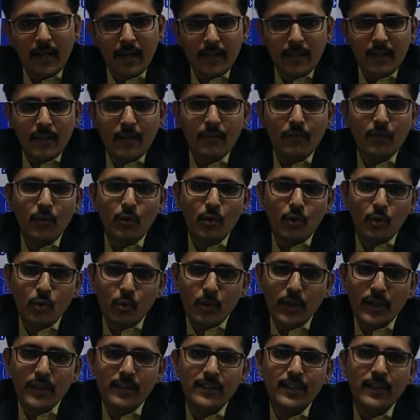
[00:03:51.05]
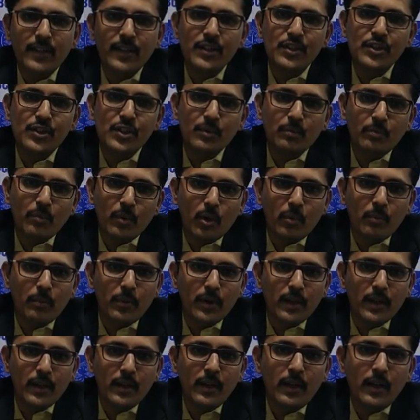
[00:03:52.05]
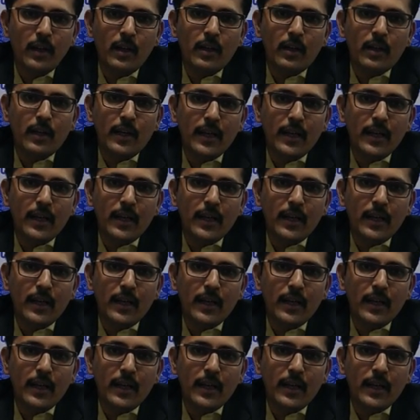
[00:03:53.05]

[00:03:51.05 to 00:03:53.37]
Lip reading: and therefore 2 residential property